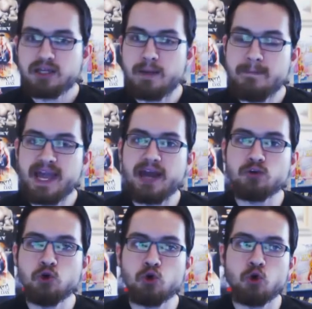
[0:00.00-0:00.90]
The man
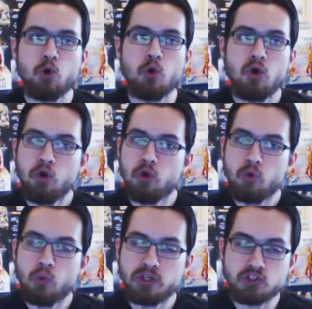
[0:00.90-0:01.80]
who
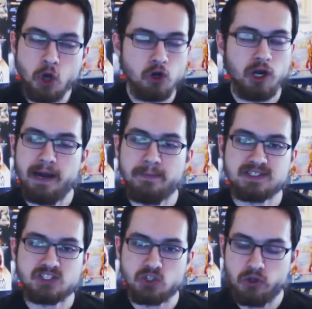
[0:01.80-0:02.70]
we don't know how
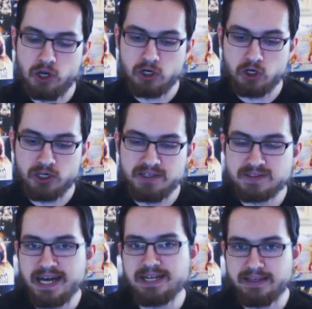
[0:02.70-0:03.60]
much longer
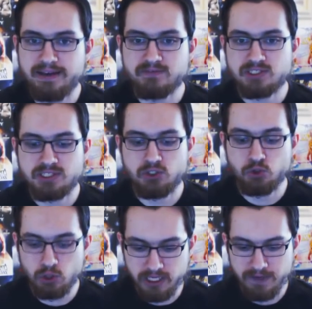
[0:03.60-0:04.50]
he's got left
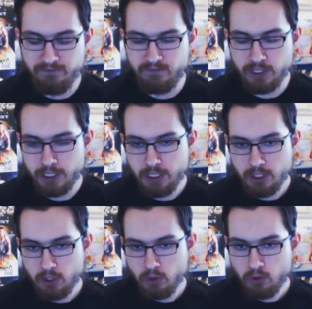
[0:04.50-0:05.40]
to live.
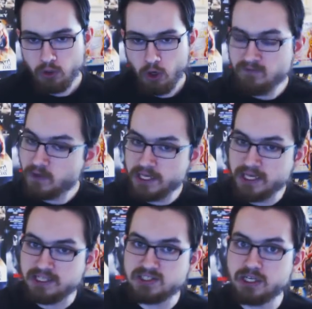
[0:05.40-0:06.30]

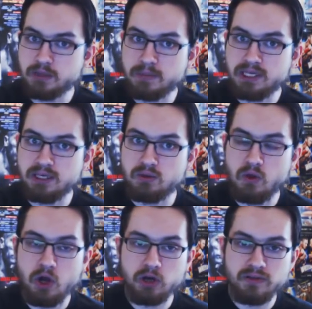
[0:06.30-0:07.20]
Hopefully it's going to be
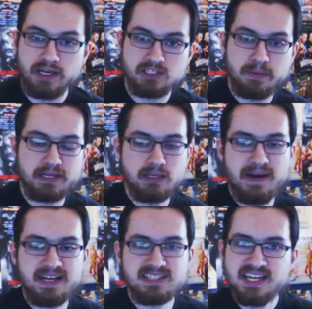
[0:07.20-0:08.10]
longer than expected,
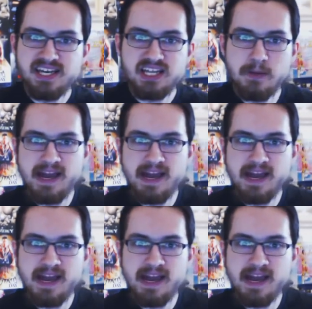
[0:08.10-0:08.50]
but the